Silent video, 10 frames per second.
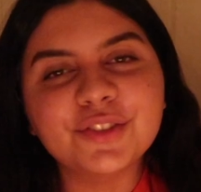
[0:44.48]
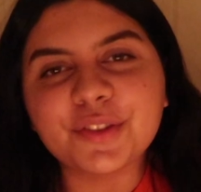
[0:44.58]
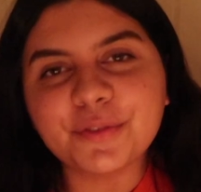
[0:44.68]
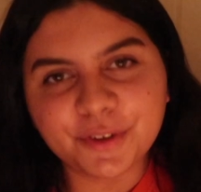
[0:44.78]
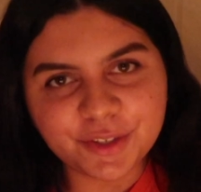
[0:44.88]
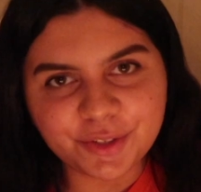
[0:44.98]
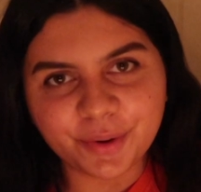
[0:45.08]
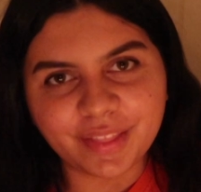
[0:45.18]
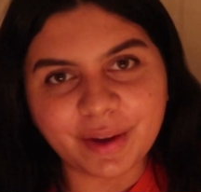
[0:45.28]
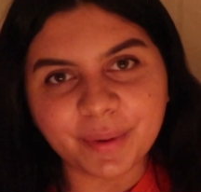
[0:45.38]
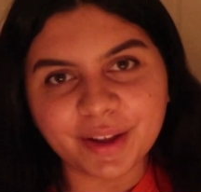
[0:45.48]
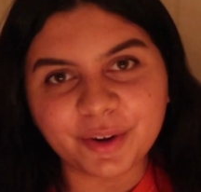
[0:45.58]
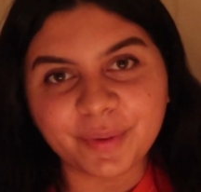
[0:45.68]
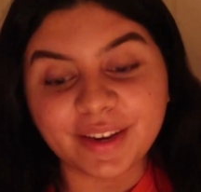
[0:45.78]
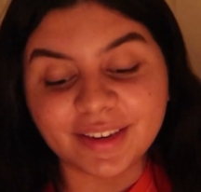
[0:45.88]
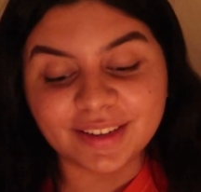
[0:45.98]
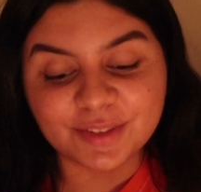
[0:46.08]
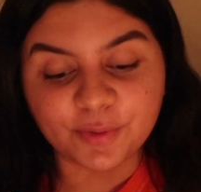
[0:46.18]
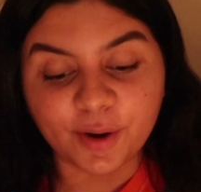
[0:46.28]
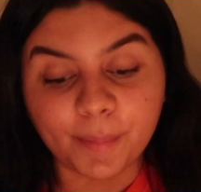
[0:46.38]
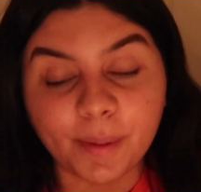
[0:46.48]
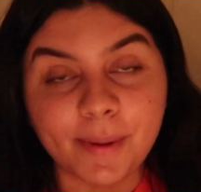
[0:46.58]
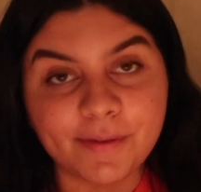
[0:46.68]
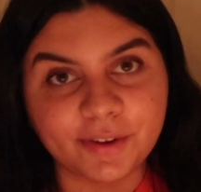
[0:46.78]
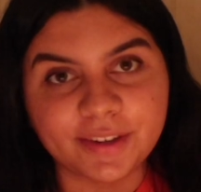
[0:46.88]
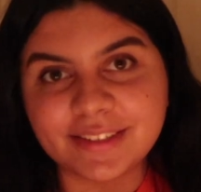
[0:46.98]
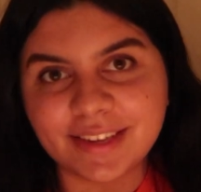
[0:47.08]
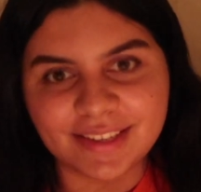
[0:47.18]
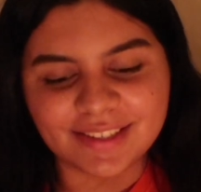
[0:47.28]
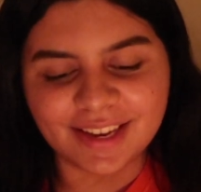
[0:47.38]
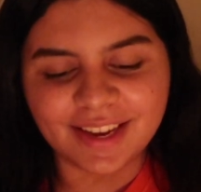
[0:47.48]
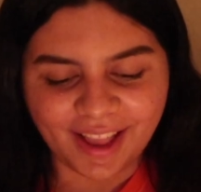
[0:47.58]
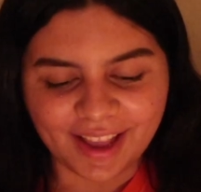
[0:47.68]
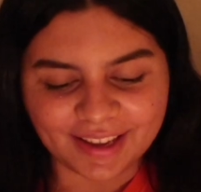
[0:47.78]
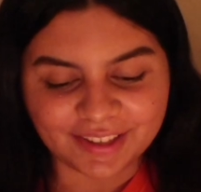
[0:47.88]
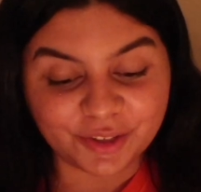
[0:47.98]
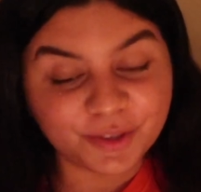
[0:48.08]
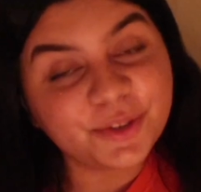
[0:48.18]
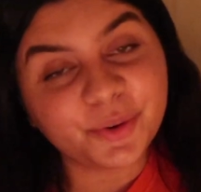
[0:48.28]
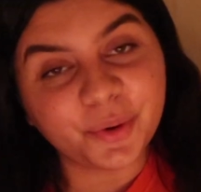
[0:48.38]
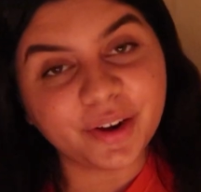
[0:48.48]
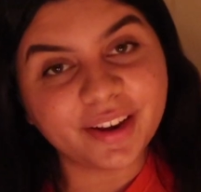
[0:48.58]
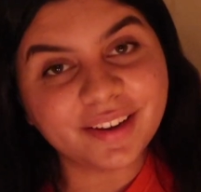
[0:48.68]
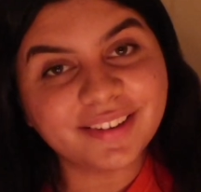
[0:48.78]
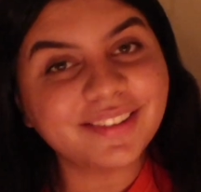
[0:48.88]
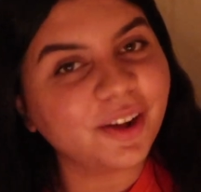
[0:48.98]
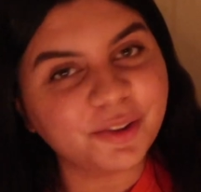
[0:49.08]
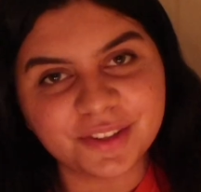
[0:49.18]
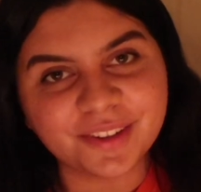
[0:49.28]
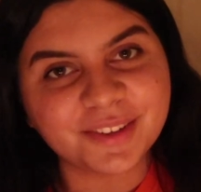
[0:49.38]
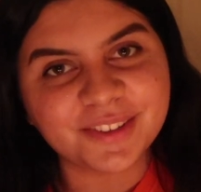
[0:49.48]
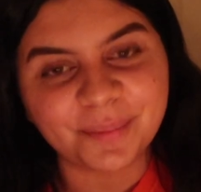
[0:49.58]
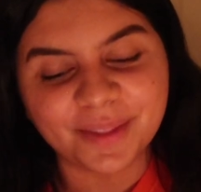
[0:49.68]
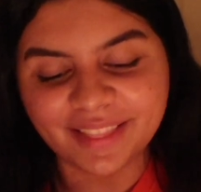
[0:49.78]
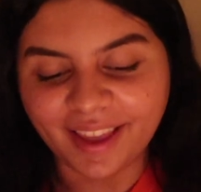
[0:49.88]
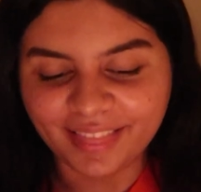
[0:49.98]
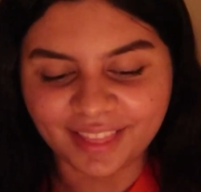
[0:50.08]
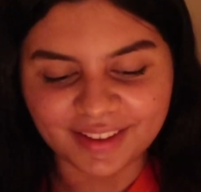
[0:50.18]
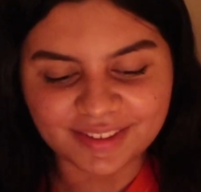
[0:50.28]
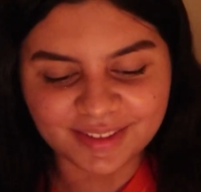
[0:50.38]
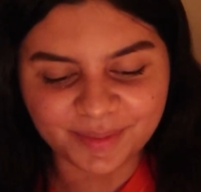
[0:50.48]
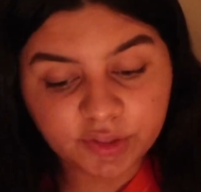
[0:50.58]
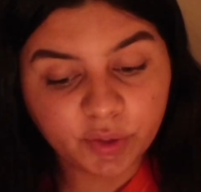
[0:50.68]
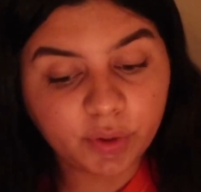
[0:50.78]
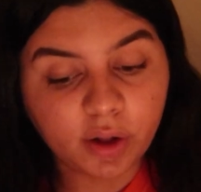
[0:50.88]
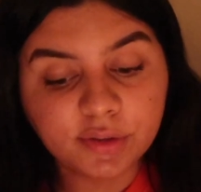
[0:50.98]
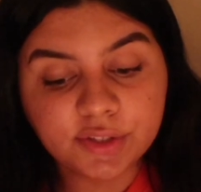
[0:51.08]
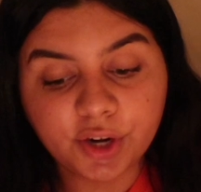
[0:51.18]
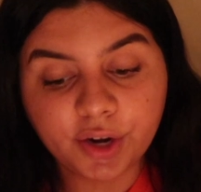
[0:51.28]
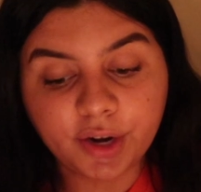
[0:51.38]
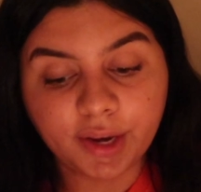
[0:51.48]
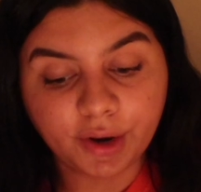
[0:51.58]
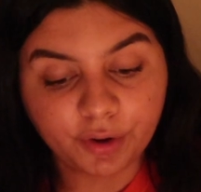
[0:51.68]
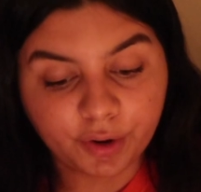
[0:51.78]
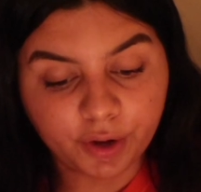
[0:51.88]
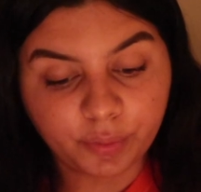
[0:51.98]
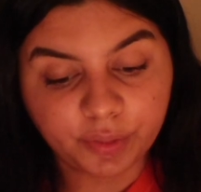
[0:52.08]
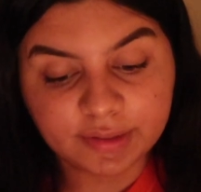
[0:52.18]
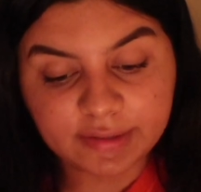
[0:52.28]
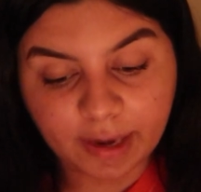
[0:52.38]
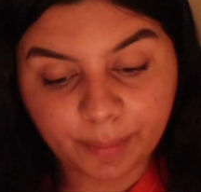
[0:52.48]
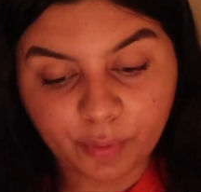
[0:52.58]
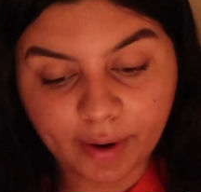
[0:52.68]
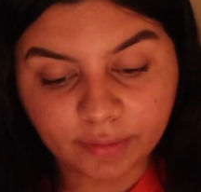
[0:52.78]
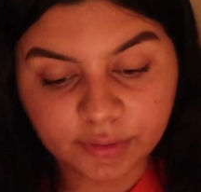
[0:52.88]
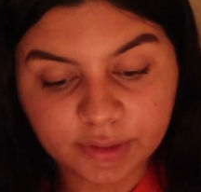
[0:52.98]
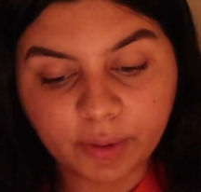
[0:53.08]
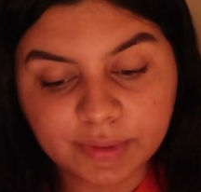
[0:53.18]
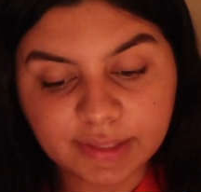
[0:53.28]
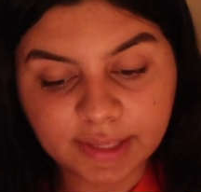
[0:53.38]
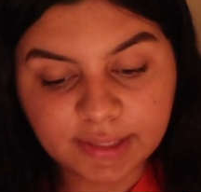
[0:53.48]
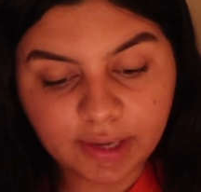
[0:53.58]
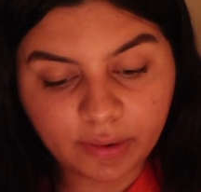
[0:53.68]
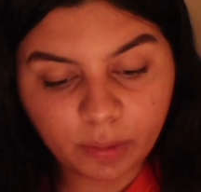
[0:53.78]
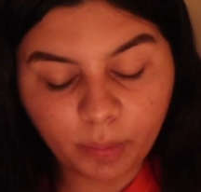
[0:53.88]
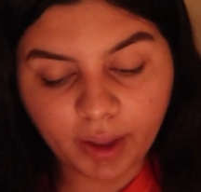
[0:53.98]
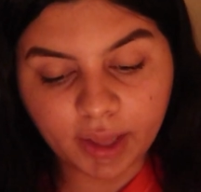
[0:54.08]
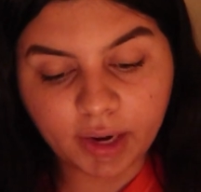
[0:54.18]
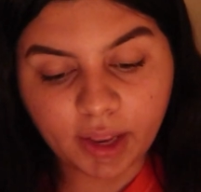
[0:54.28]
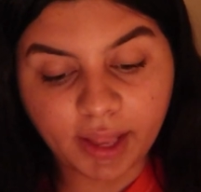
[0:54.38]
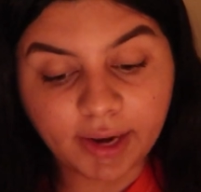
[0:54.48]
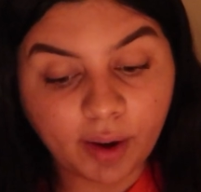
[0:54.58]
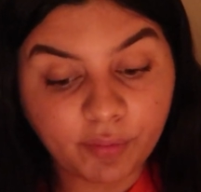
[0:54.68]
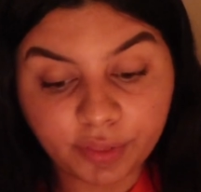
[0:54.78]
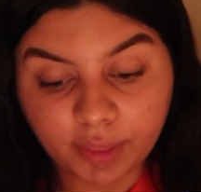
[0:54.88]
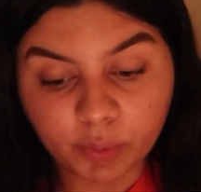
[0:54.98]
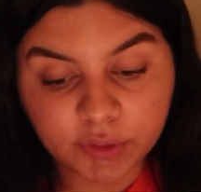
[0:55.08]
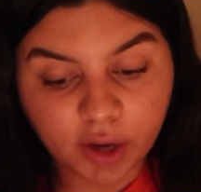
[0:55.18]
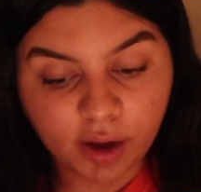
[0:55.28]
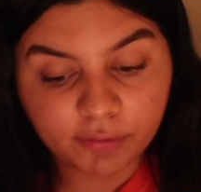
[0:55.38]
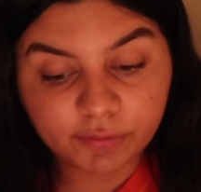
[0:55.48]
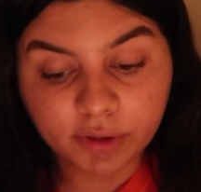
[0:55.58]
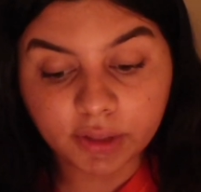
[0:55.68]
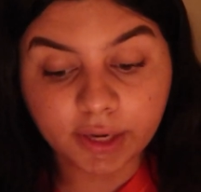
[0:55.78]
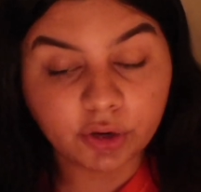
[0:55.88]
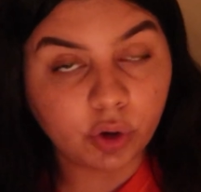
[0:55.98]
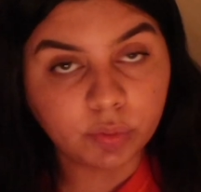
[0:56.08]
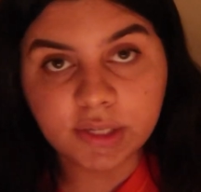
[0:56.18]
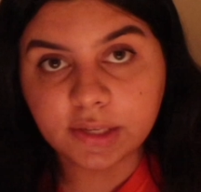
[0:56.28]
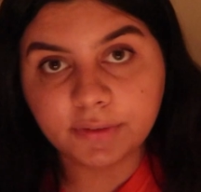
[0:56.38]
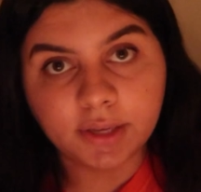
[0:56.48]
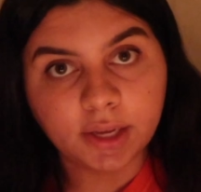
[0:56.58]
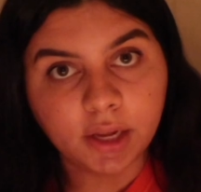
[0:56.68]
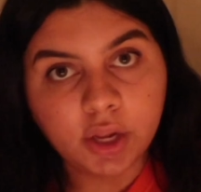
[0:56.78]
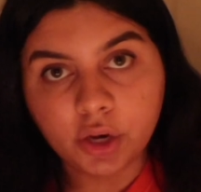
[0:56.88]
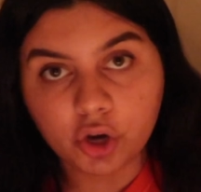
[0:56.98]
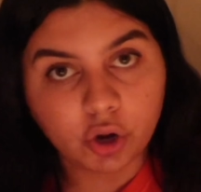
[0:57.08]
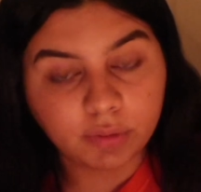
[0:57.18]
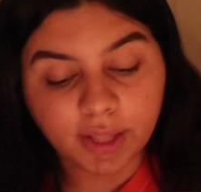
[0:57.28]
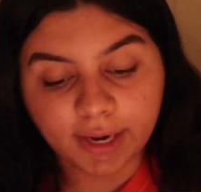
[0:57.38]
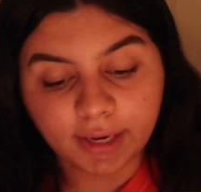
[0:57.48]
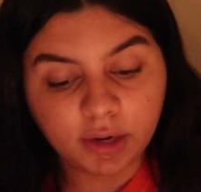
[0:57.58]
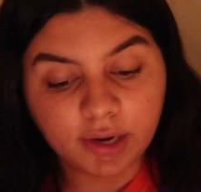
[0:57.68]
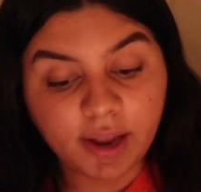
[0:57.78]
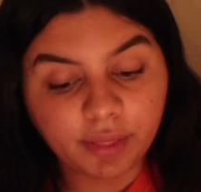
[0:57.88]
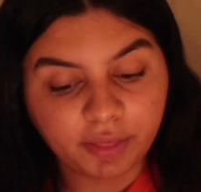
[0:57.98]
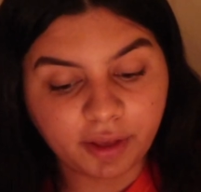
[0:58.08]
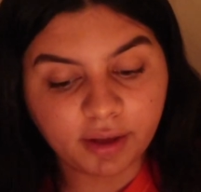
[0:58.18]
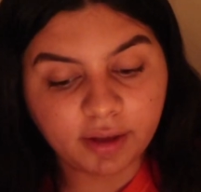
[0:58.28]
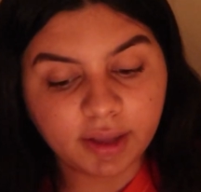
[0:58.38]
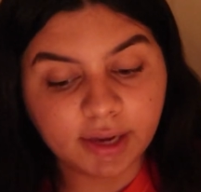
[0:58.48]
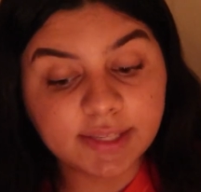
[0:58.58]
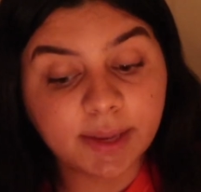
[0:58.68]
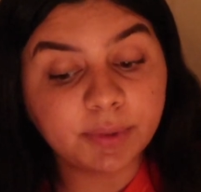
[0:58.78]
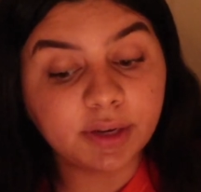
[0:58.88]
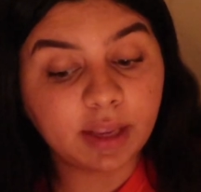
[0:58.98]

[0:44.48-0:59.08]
So the first story that we're gonna read is from my friend Daisy, and her story goes a little something like this. So it all started a year ago this time around. I was laying down in bed and everything was off, like no TV, no light, nothing, except the